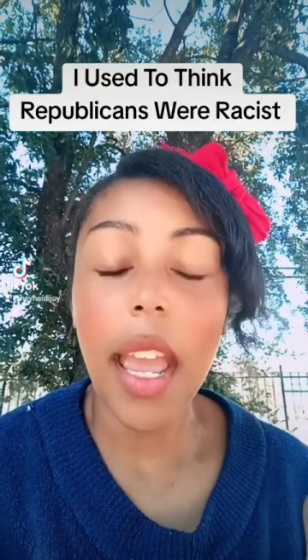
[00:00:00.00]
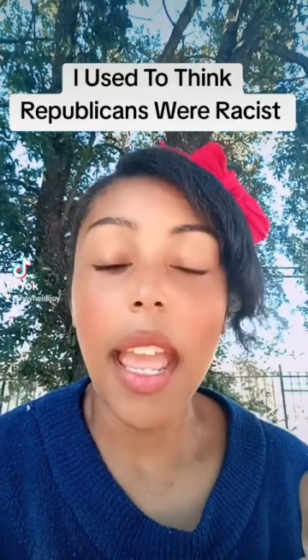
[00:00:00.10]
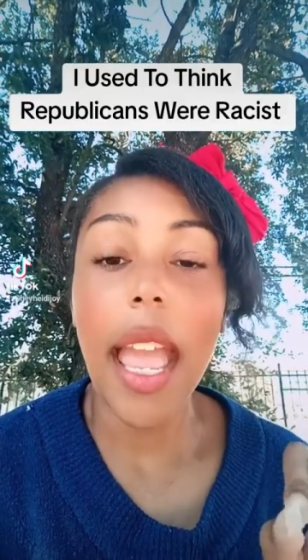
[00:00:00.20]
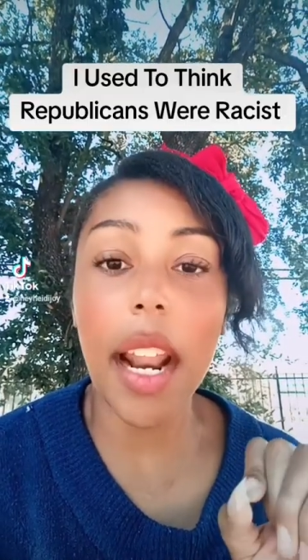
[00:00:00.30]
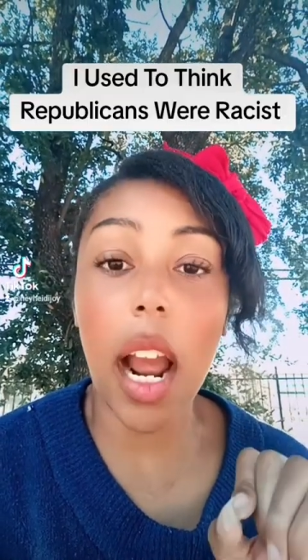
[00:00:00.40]

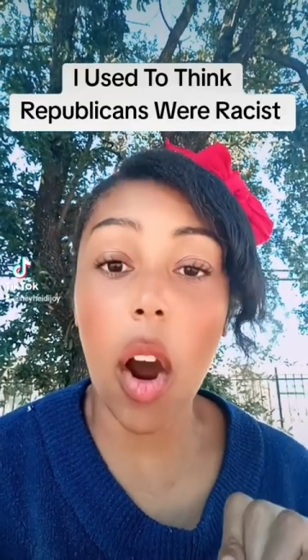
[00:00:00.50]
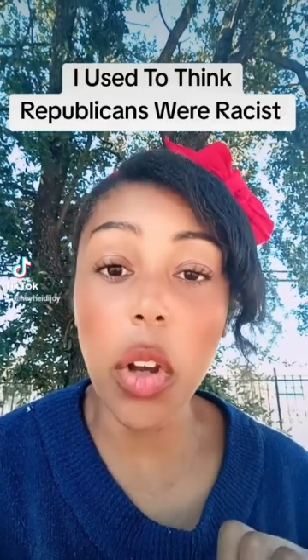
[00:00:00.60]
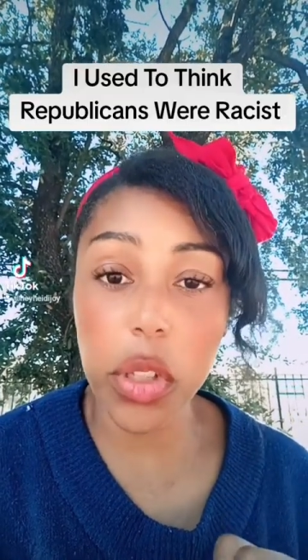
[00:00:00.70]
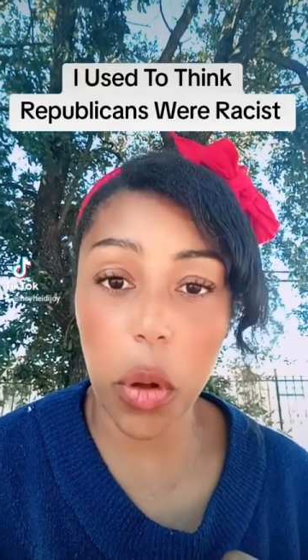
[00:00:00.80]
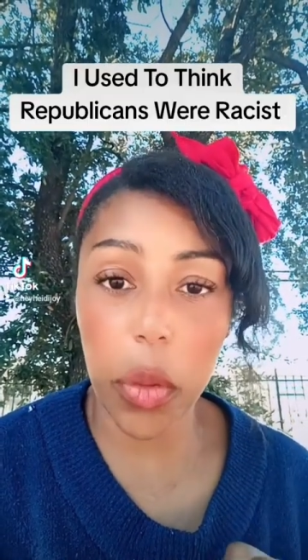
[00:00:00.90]
and I
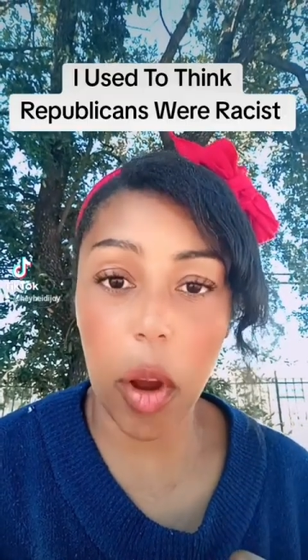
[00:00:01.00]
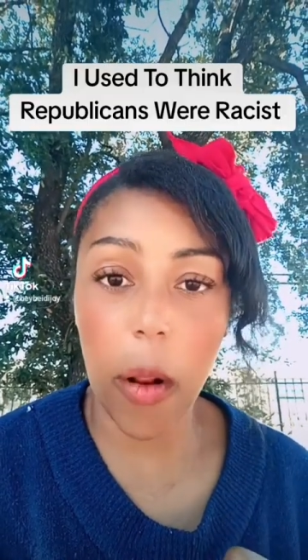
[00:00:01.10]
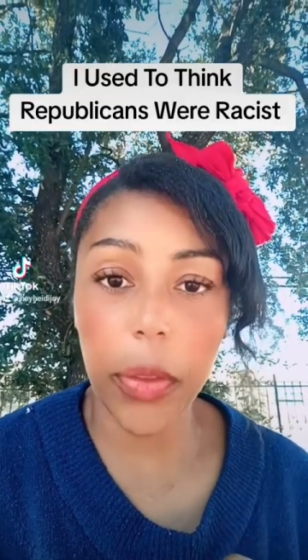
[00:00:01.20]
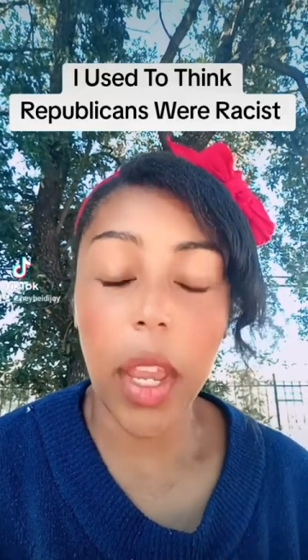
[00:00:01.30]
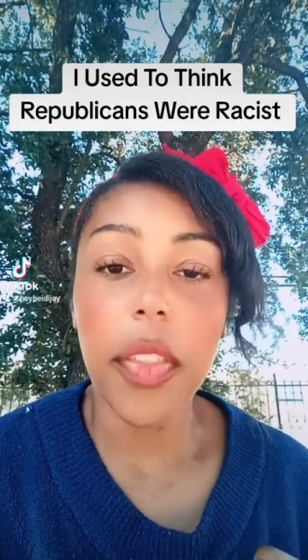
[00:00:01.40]
also
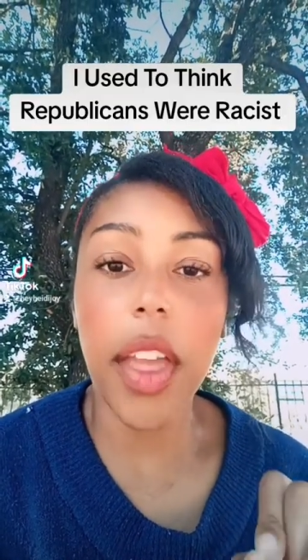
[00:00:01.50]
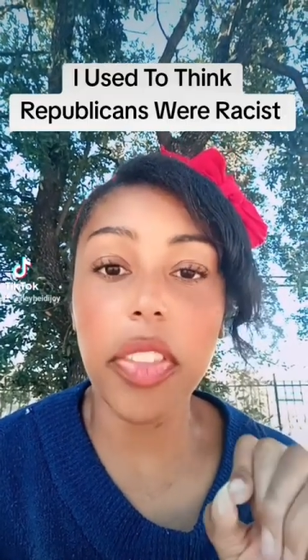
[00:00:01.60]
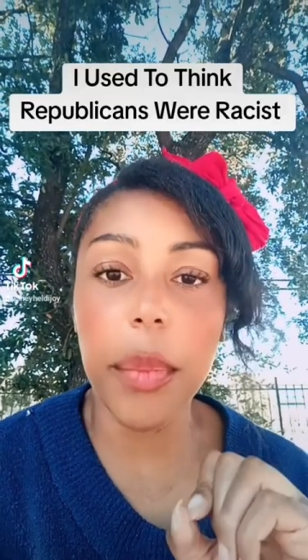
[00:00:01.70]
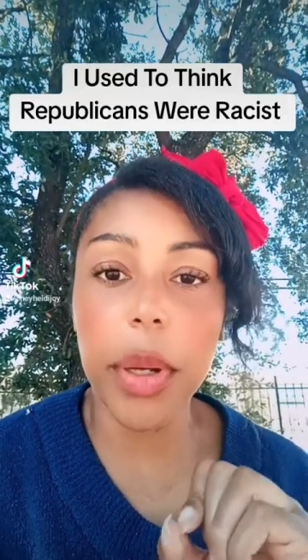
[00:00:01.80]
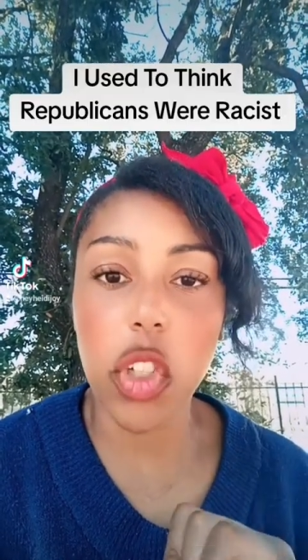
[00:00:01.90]
thought that
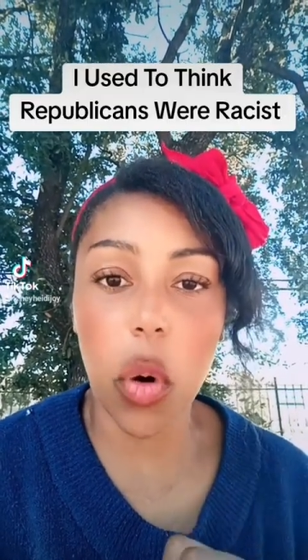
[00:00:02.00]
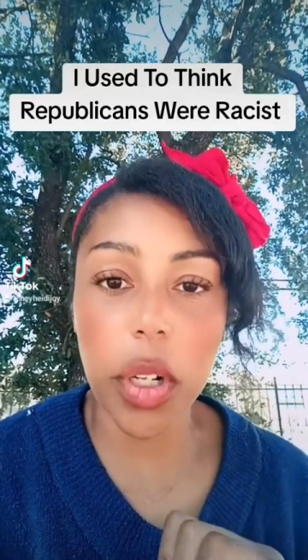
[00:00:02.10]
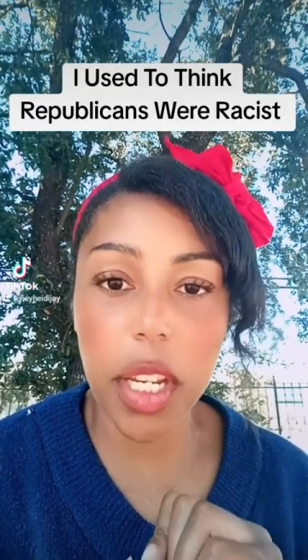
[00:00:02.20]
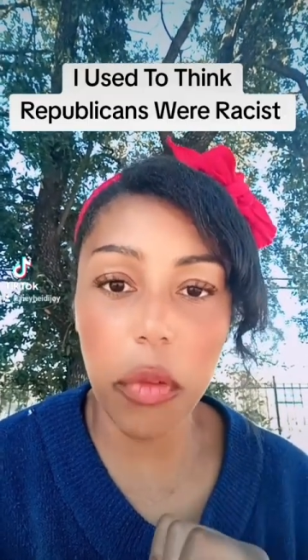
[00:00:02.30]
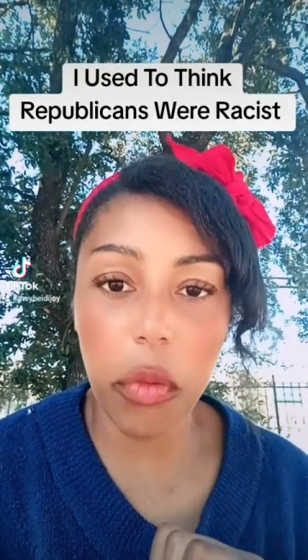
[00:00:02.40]
the
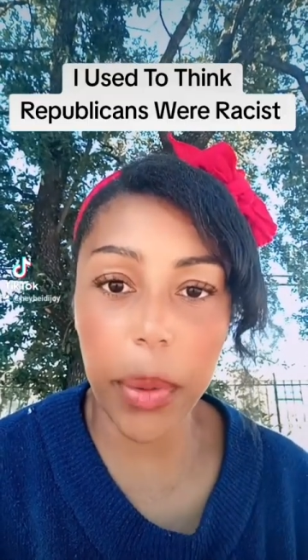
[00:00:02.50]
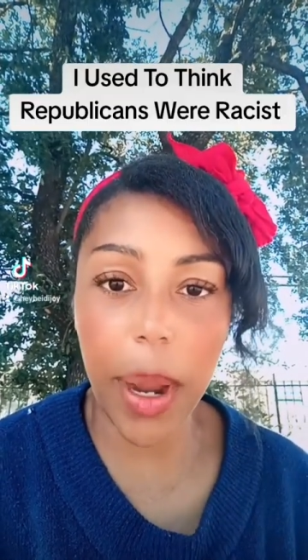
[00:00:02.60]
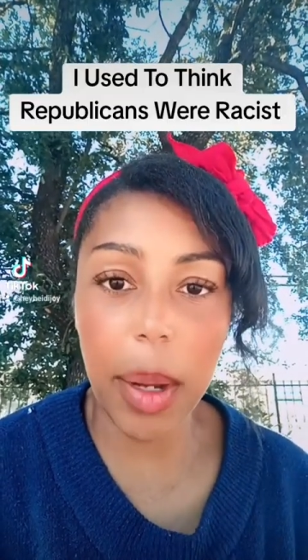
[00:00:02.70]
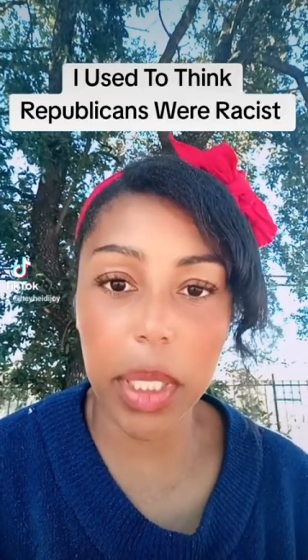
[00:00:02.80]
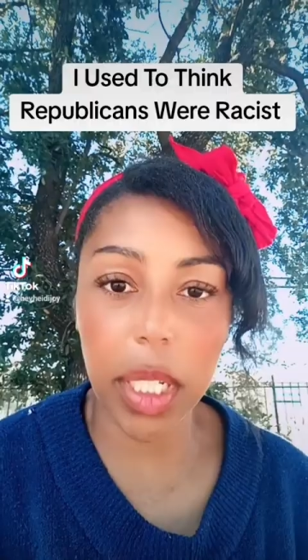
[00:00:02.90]
majority of
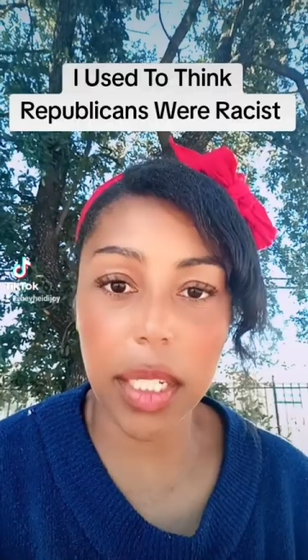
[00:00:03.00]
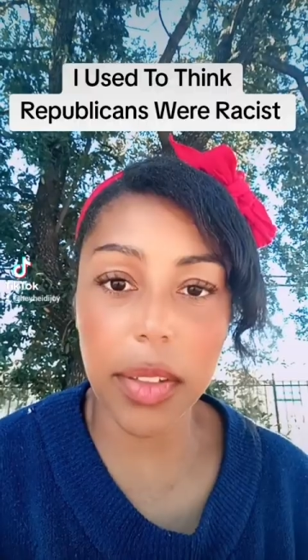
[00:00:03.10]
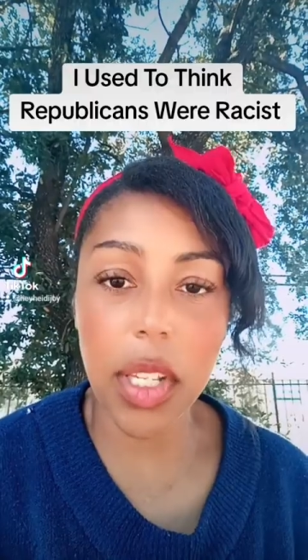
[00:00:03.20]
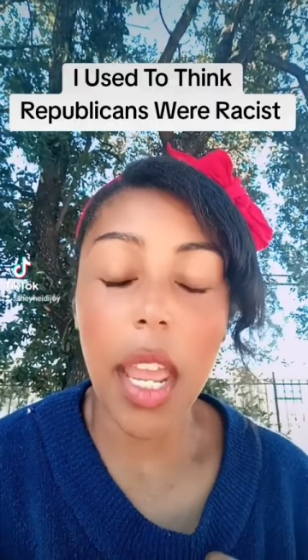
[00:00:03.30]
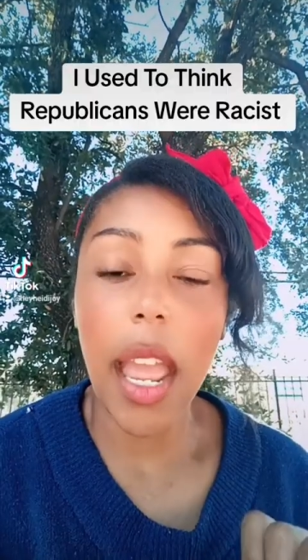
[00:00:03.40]
Republicans